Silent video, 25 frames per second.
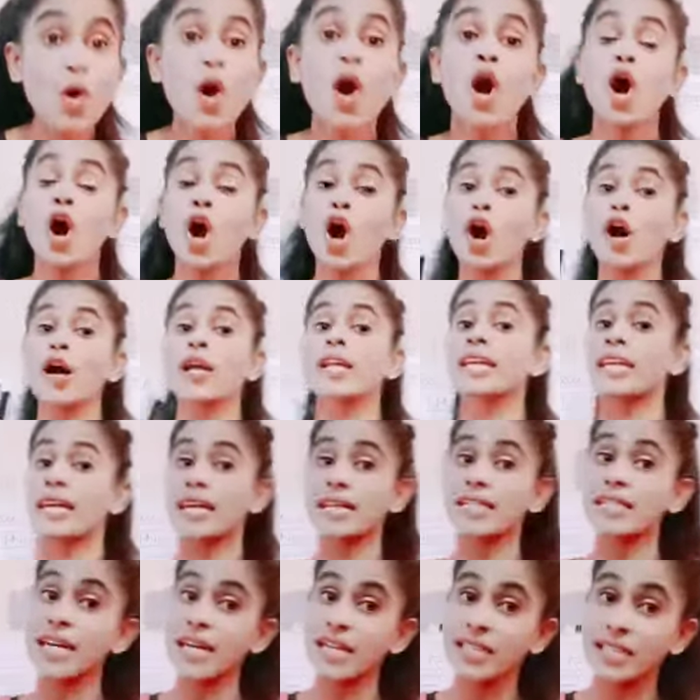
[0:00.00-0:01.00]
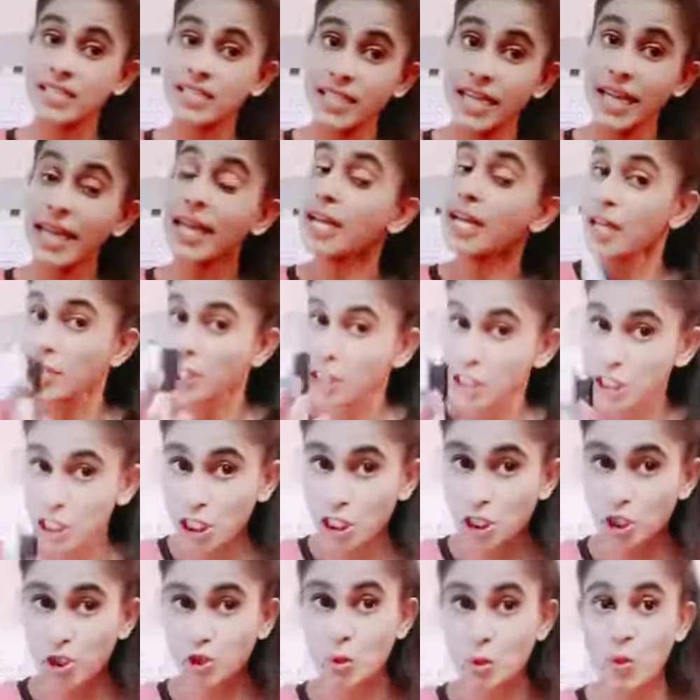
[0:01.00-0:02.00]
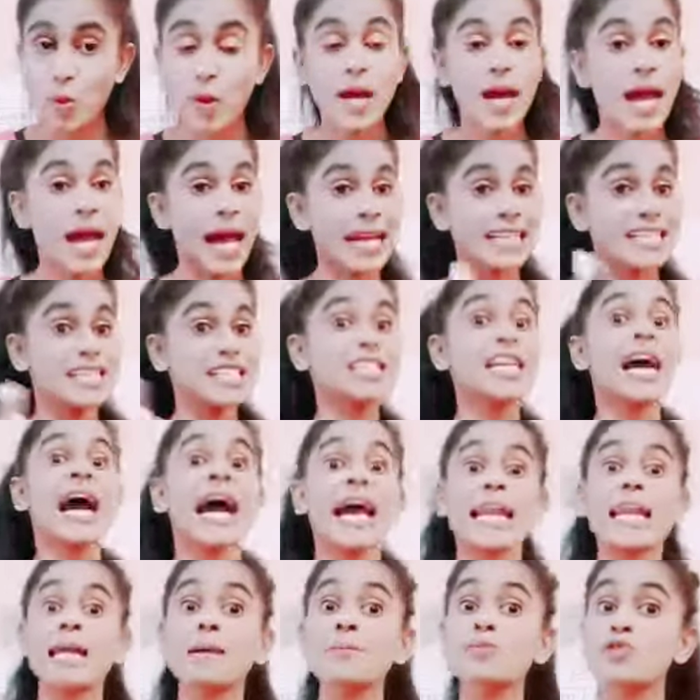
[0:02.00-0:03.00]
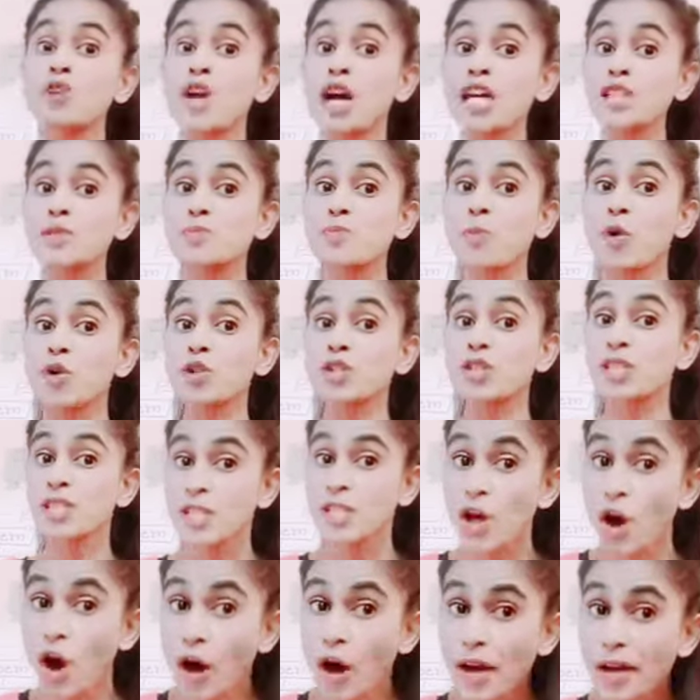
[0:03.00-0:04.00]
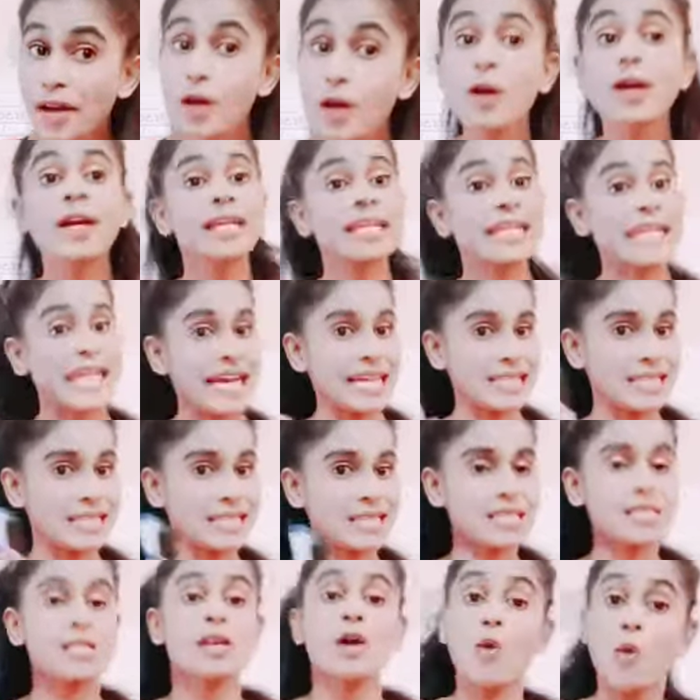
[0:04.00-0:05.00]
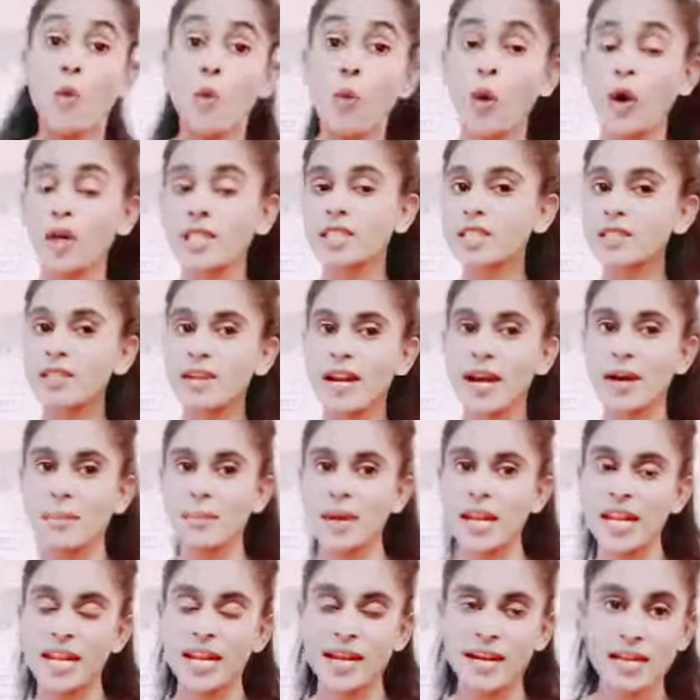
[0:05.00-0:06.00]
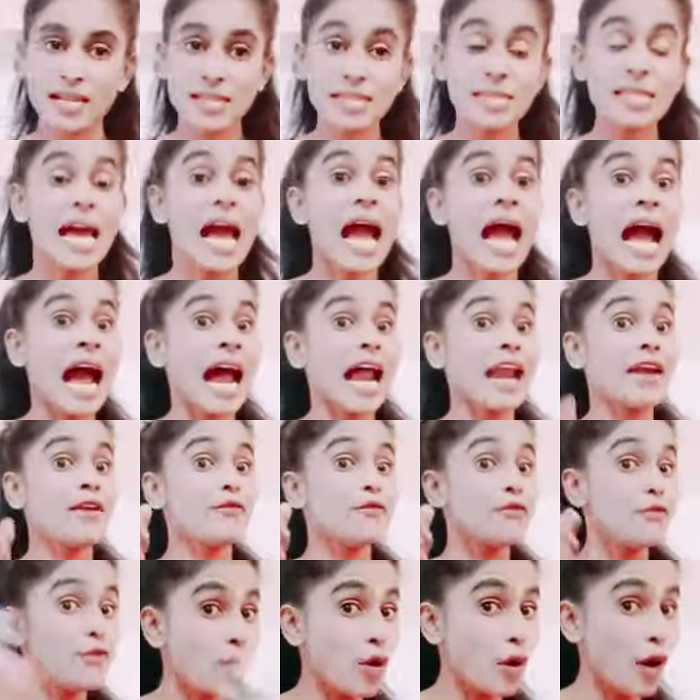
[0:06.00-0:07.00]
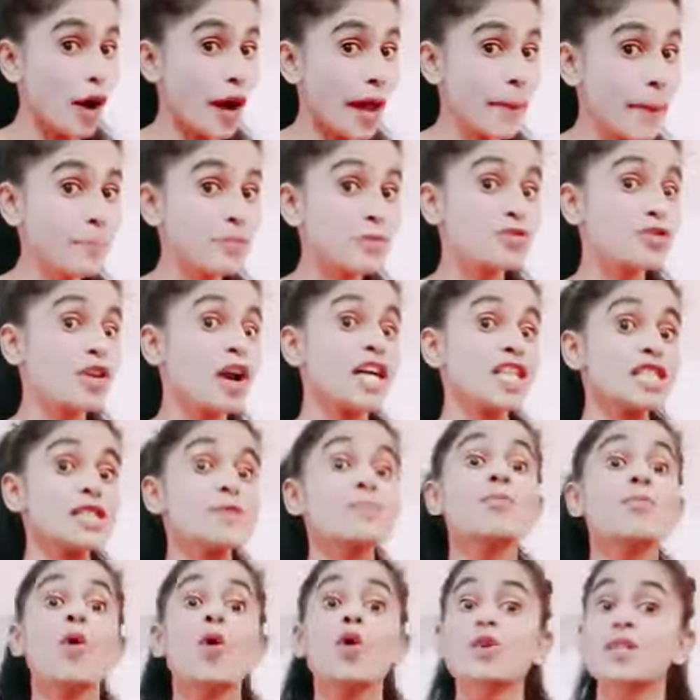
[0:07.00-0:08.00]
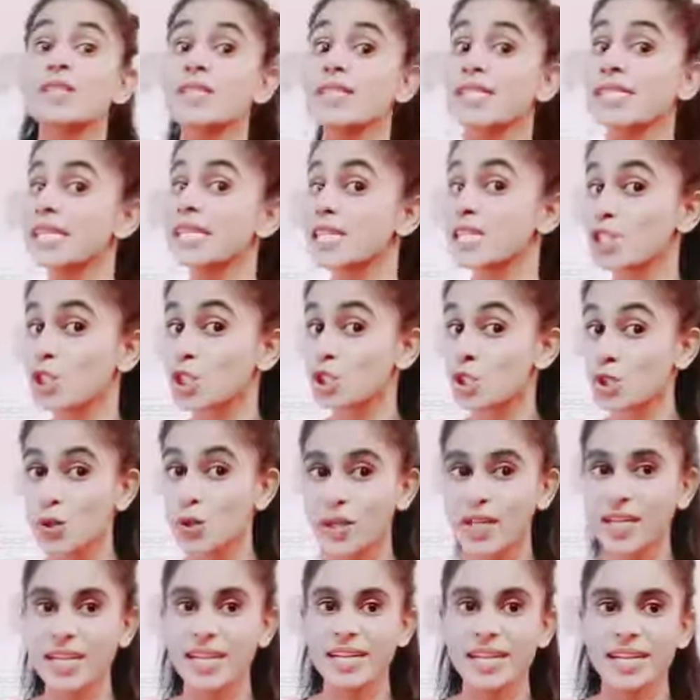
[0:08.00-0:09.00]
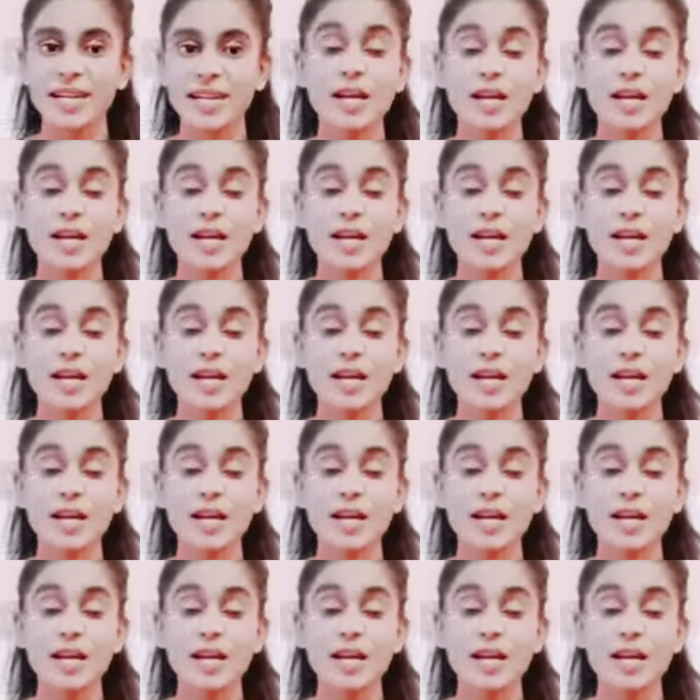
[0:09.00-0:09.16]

or conducting tissue, and xylem transports your water and minerals, and phloem transports the sugar.